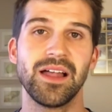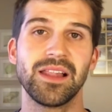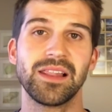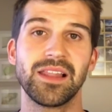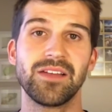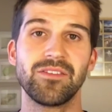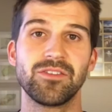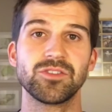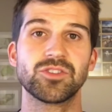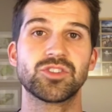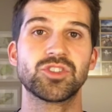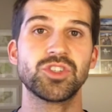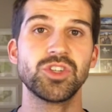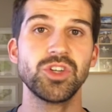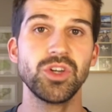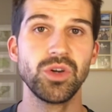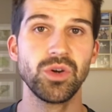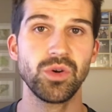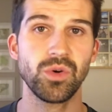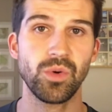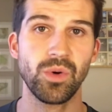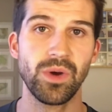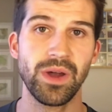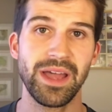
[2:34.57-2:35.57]
Level
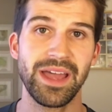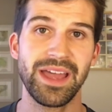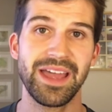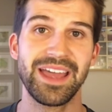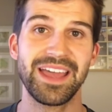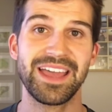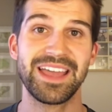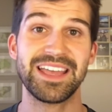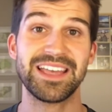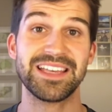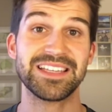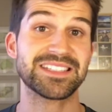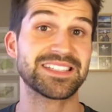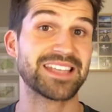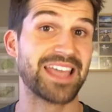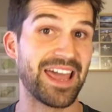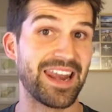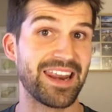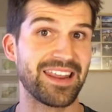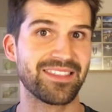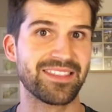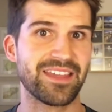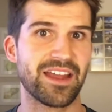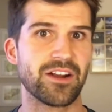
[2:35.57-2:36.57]
2 is
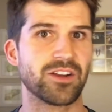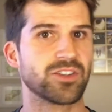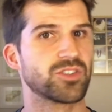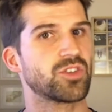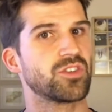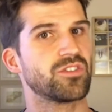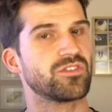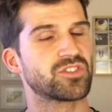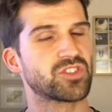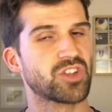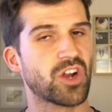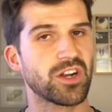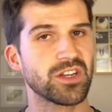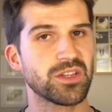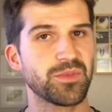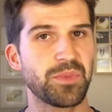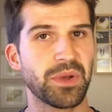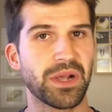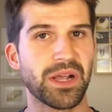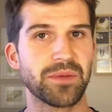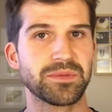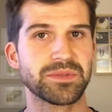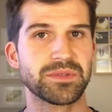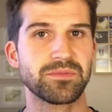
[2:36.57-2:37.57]
getting there. So you started to
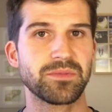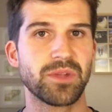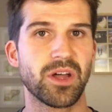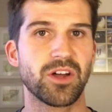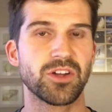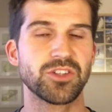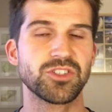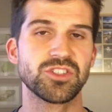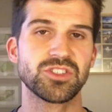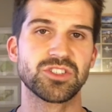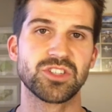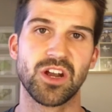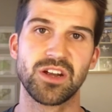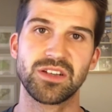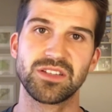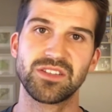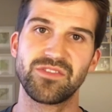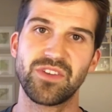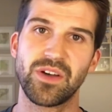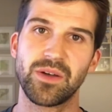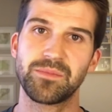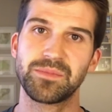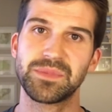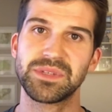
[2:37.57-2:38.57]
pick up some knowledge, you started to
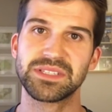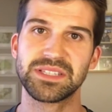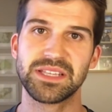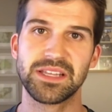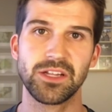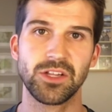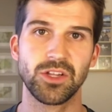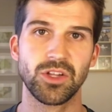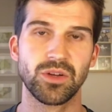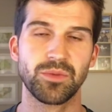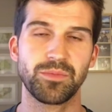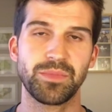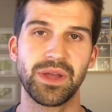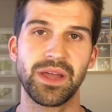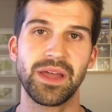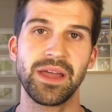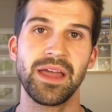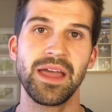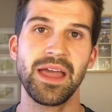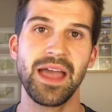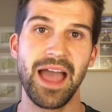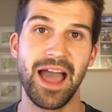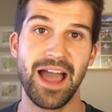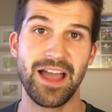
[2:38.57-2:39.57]
develop the skill a little bit,
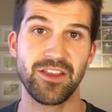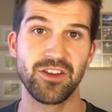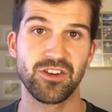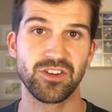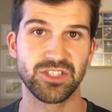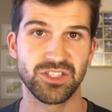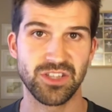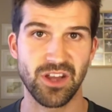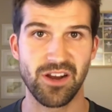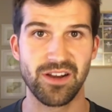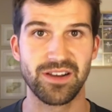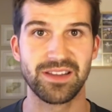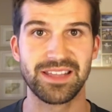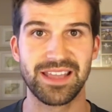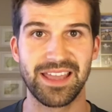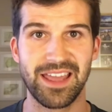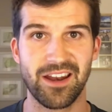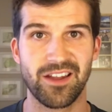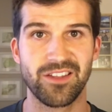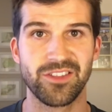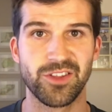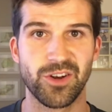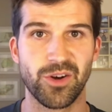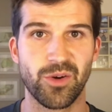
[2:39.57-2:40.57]
and you're starting to get
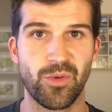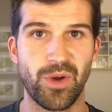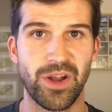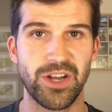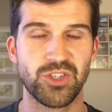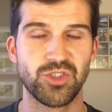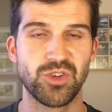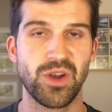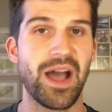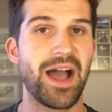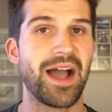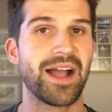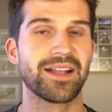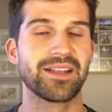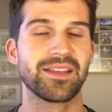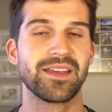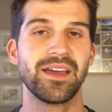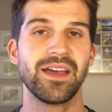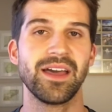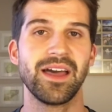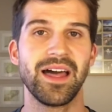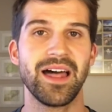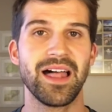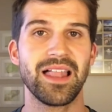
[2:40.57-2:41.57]
onto the right track.
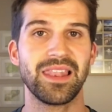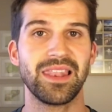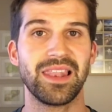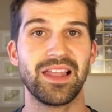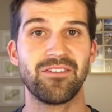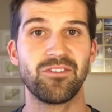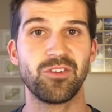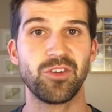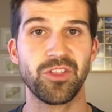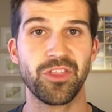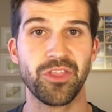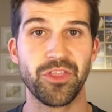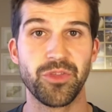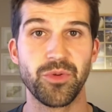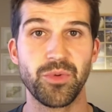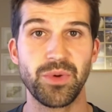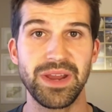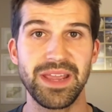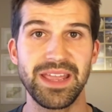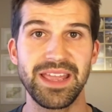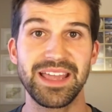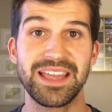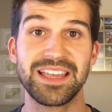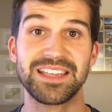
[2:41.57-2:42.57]
Level
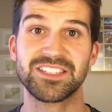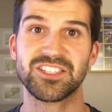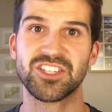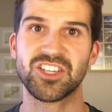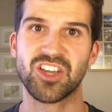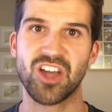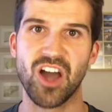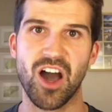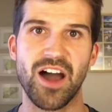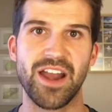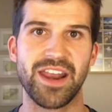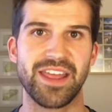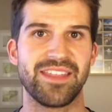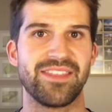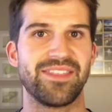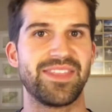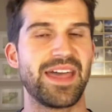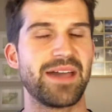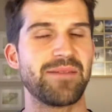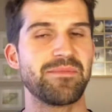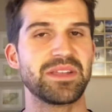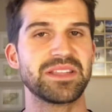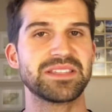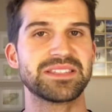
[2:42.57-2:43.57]
3 is got it.
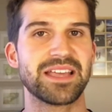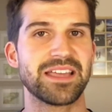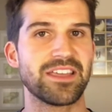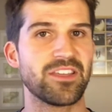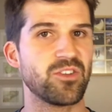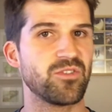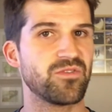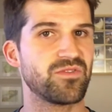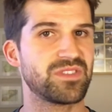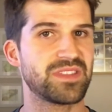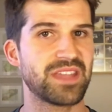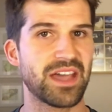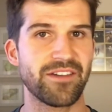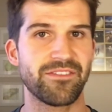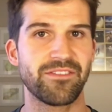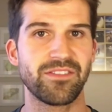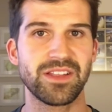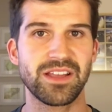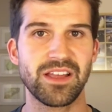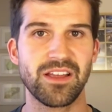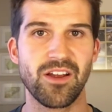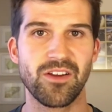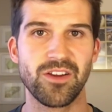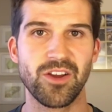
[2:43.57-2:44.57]
That means that
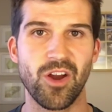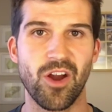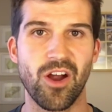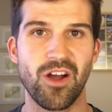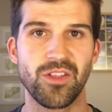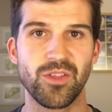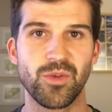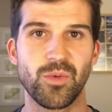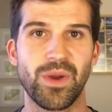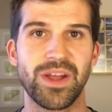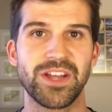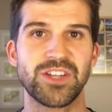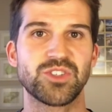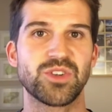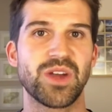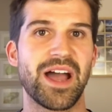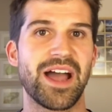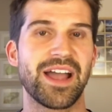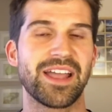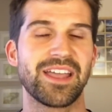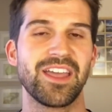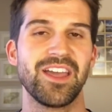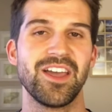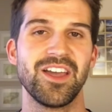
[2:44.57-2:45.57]
you're on the right
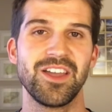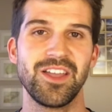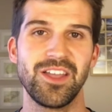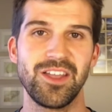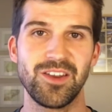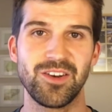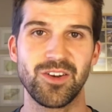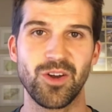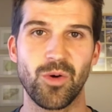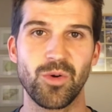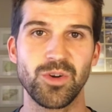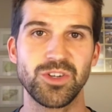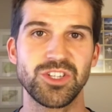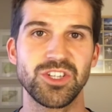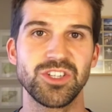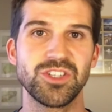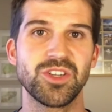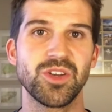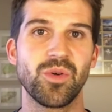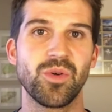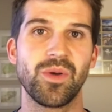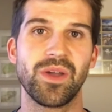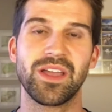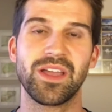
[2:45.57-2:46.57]
track, you know what you're
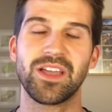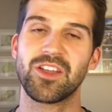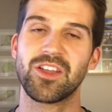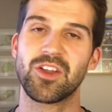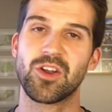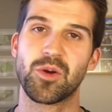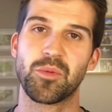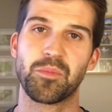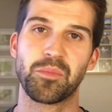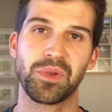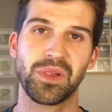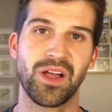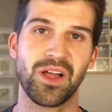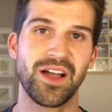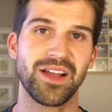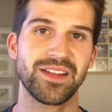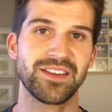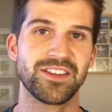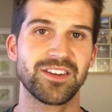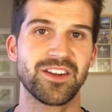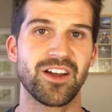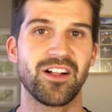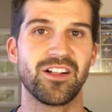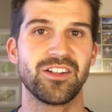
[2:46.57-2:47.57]
doing, you're applying
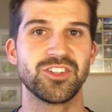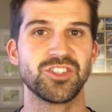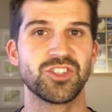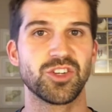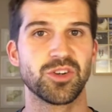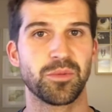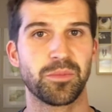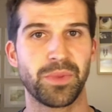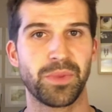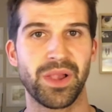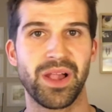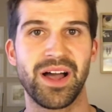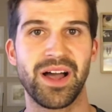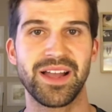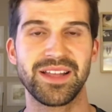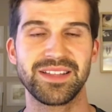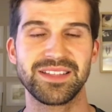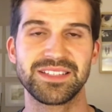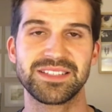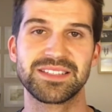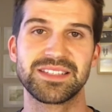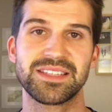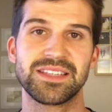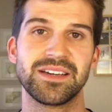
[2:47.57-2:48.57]
the knowledge, you're applying
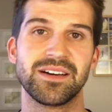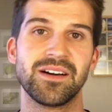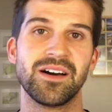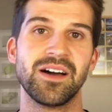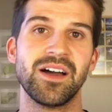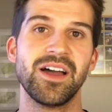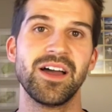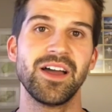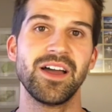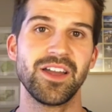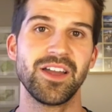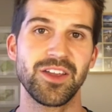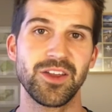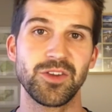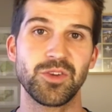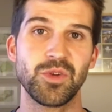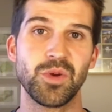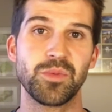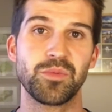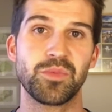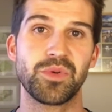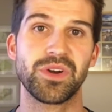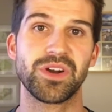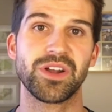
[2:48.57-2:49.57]
the skill, you're
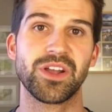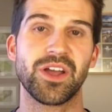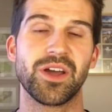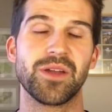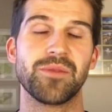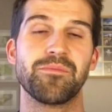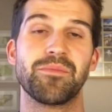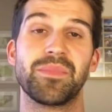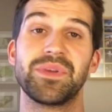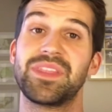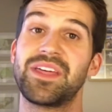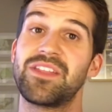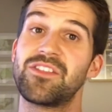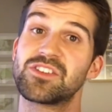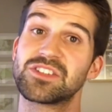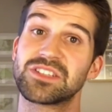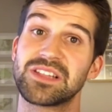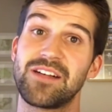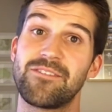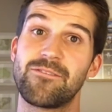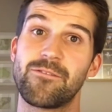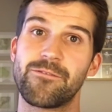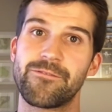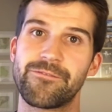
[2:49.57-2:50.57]
doing pretty good. But then there's
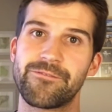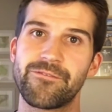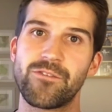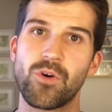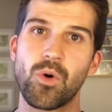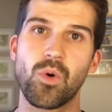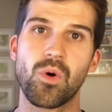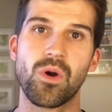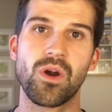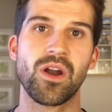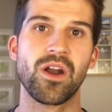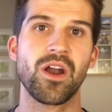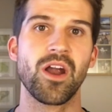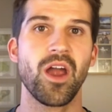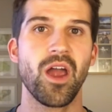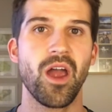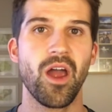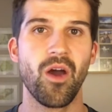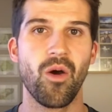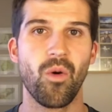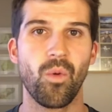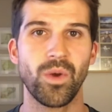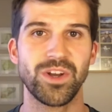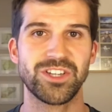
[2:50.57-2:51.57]
level 4,
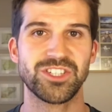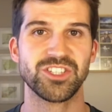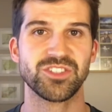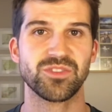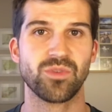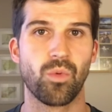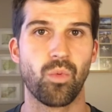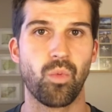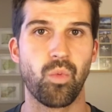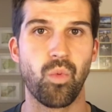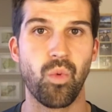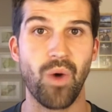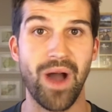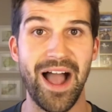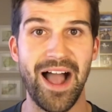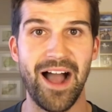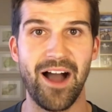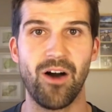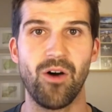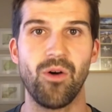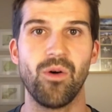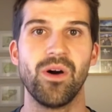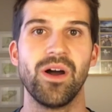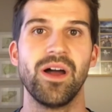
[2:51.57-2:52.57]
which is
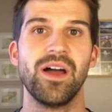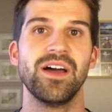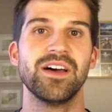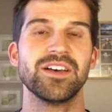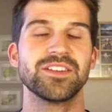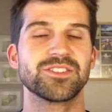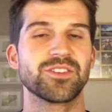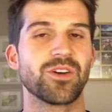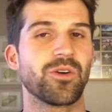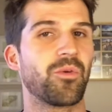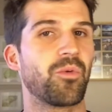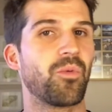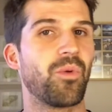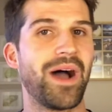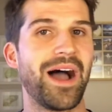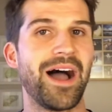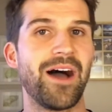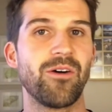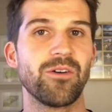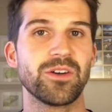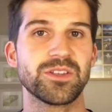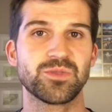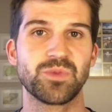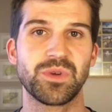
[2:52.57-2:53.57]
wow. So
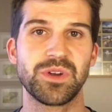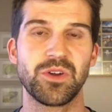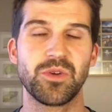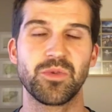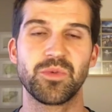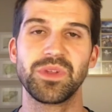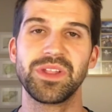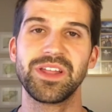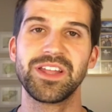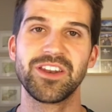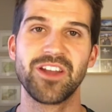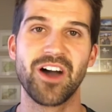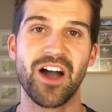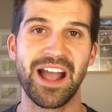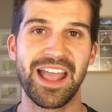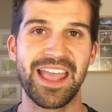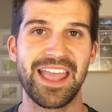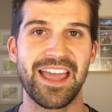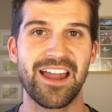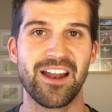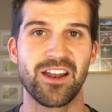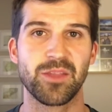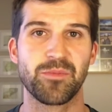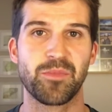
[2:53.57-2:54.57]
wow is when you're really
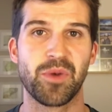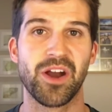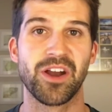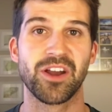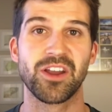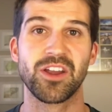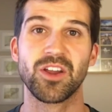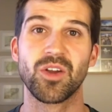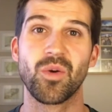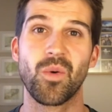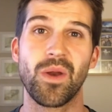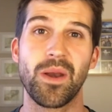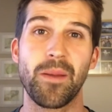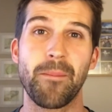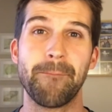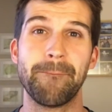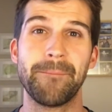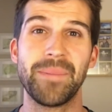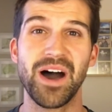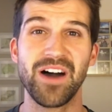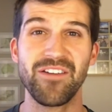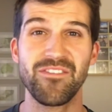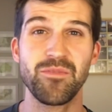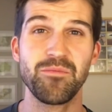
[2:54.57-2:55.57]
knocking it out of the park, you're going
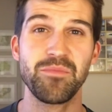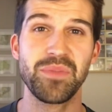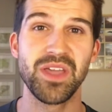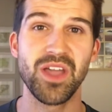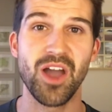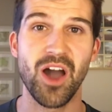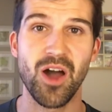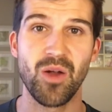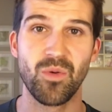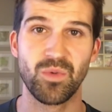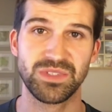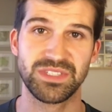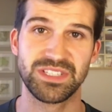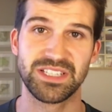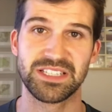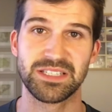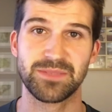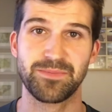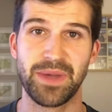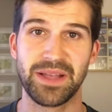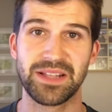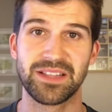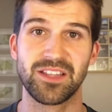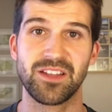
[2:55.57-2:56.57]
above and beyond what's
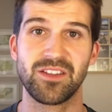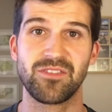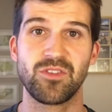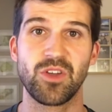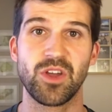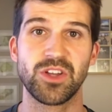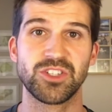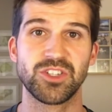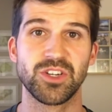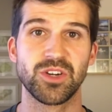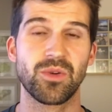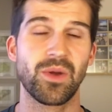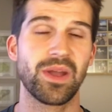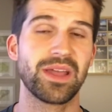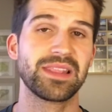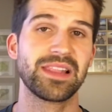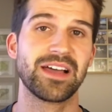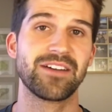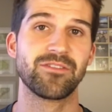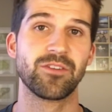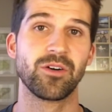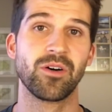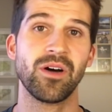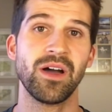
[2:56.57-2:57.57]
expected of you at your grade
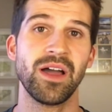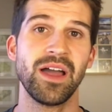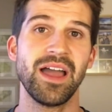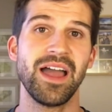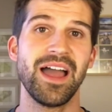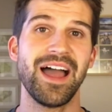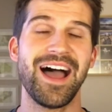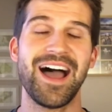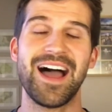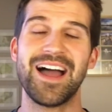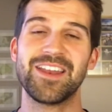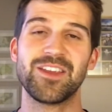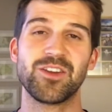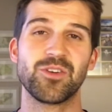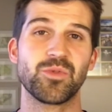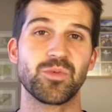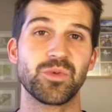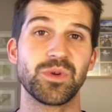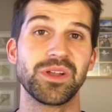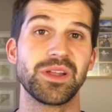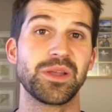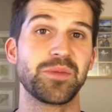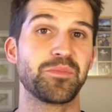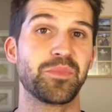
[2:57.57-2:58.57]
level, and you're
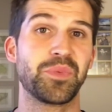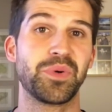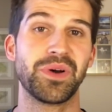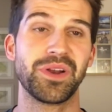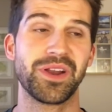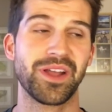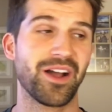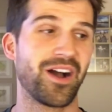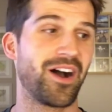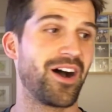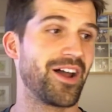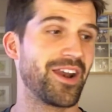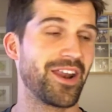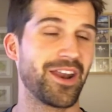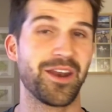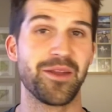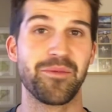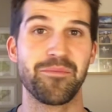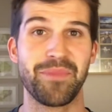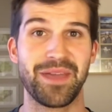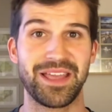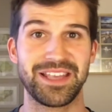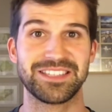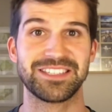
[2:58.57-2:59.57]
really putting on an
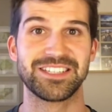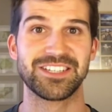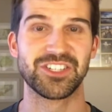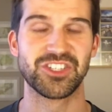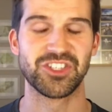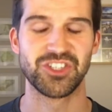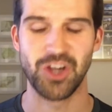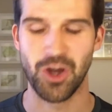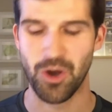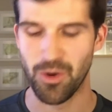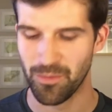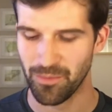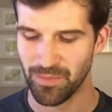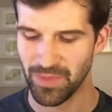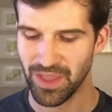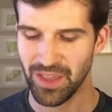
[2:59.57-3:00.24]
amazing show.